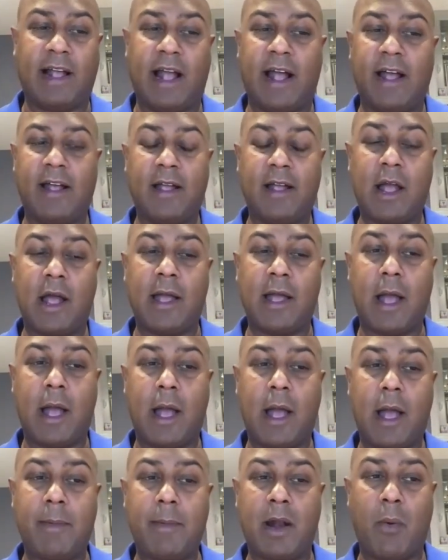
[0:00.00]
I
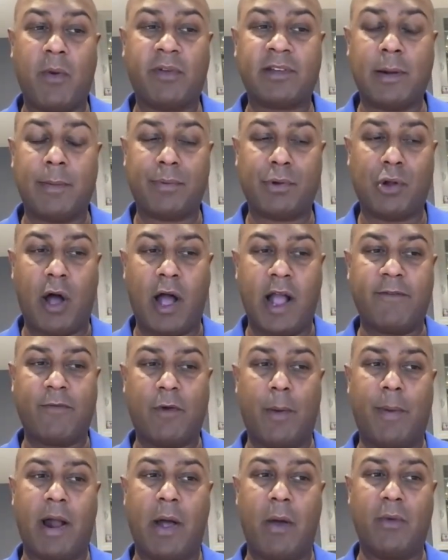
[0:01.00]
mean, I wasn't applying for it,
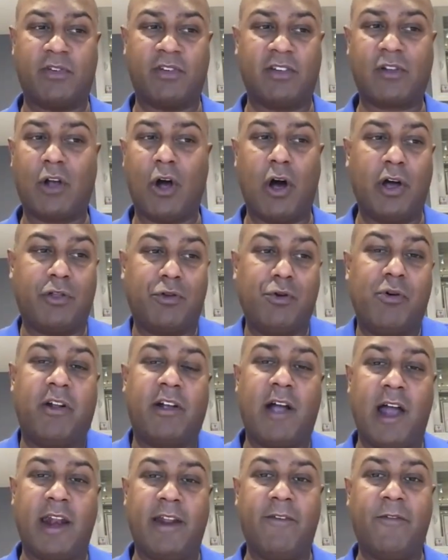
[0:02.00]
but I was just calling through to
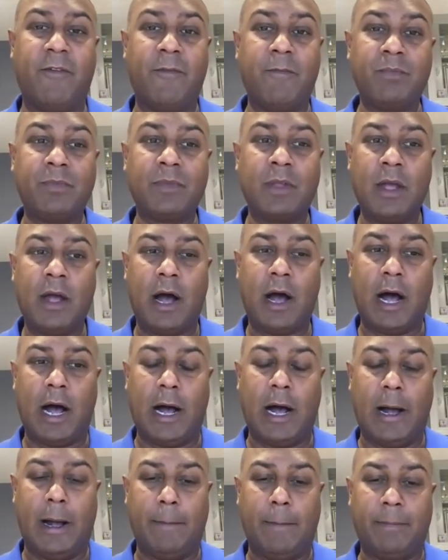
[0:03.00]
kind
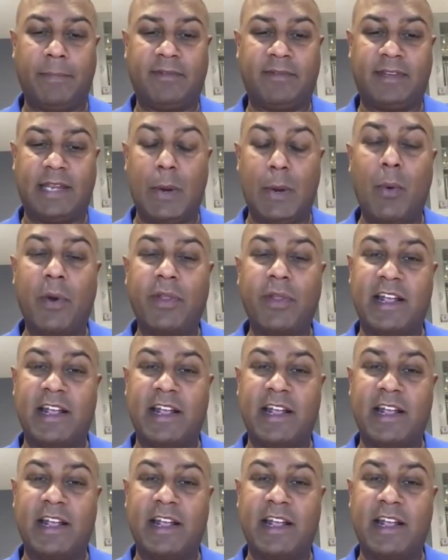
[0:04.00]
of see what the